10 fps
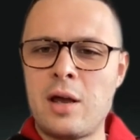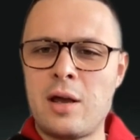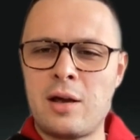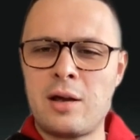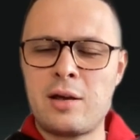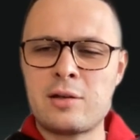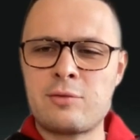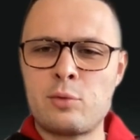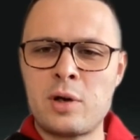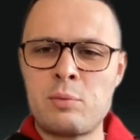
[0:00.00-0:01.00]
As
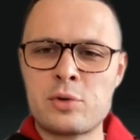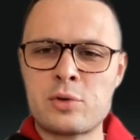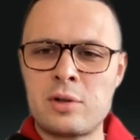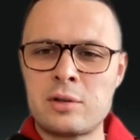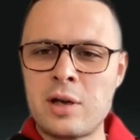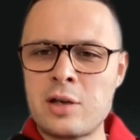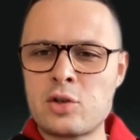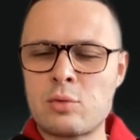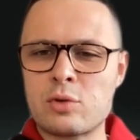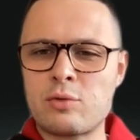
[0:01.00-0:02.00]
for my personal touch,
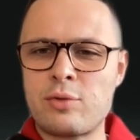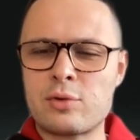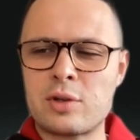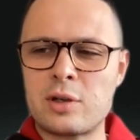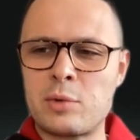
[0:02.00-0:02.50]
it was firstly